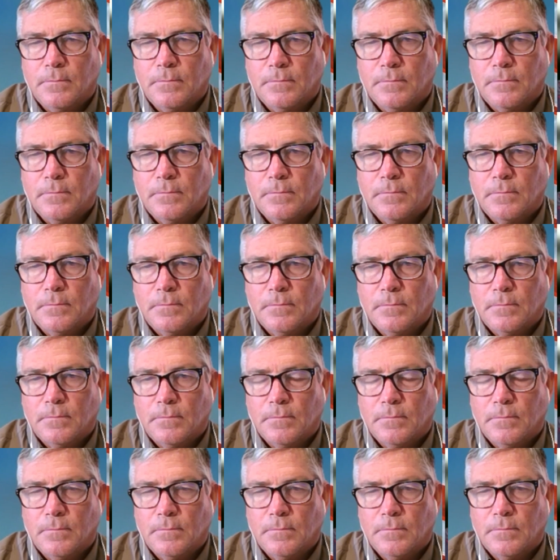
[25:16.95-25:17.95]

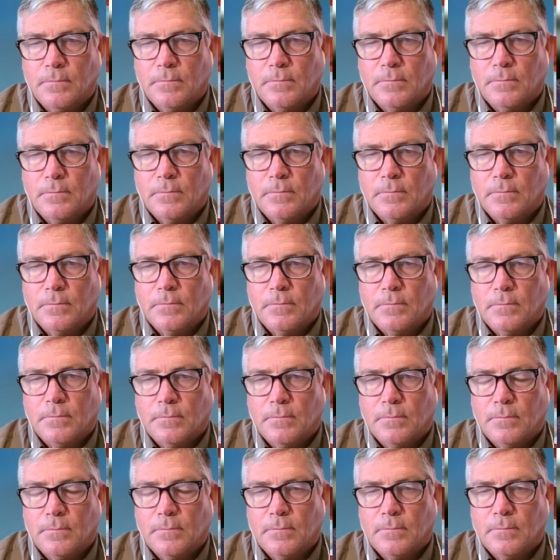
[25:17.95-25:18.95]

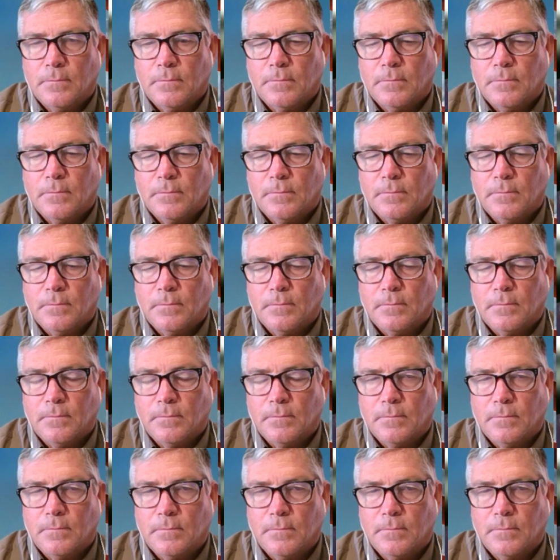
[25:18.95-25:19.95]

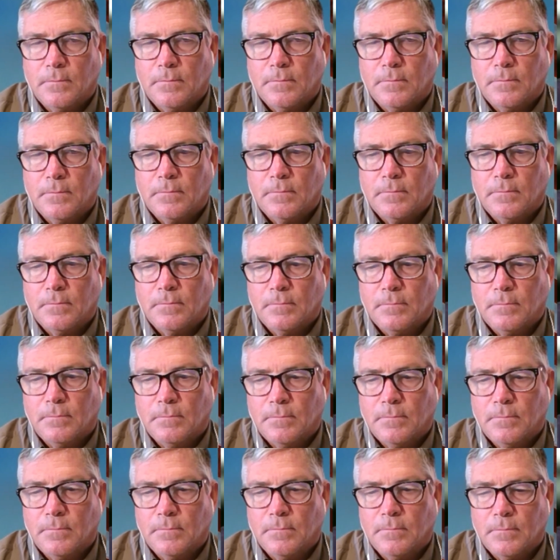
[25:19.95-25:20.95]

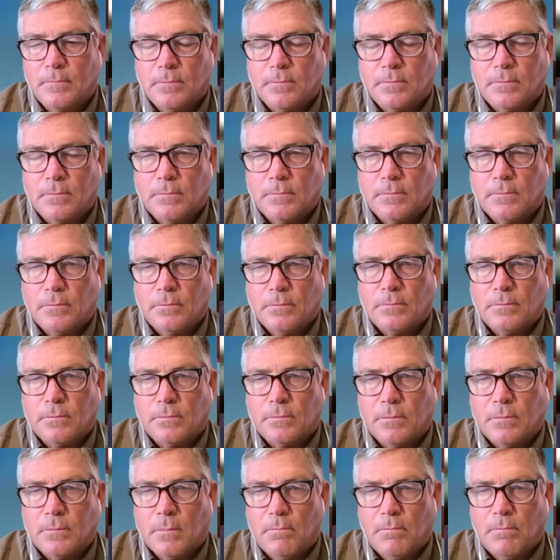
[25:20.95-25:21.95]

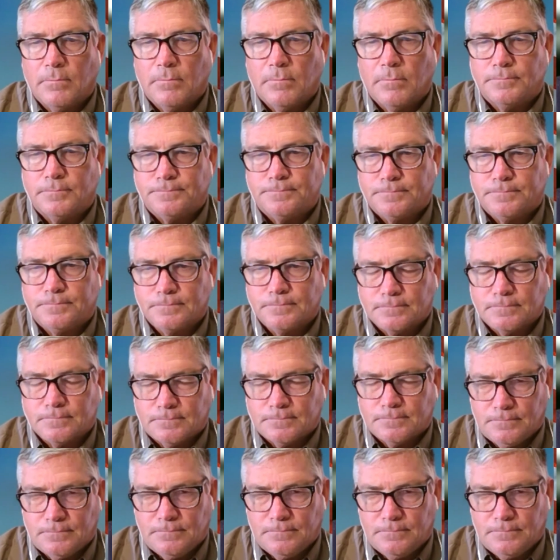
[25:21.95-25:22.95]

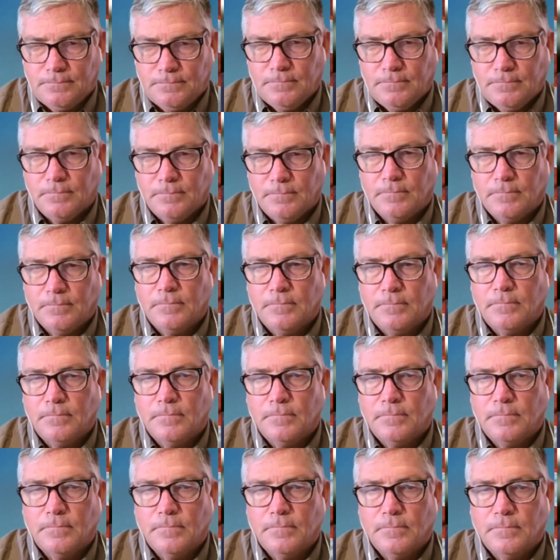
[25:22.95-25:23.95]

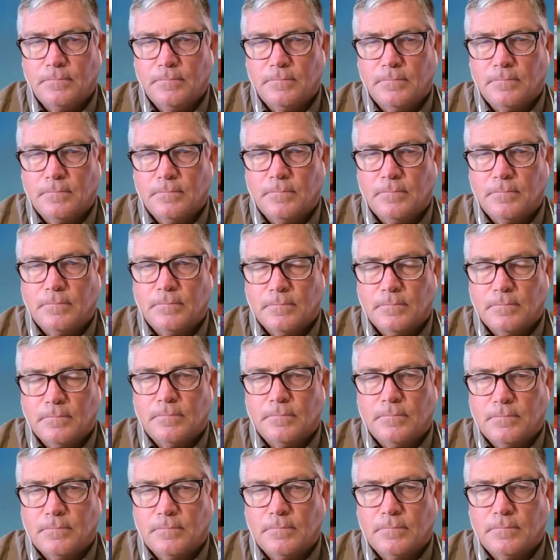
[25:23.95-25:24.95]
The person shown says nothing.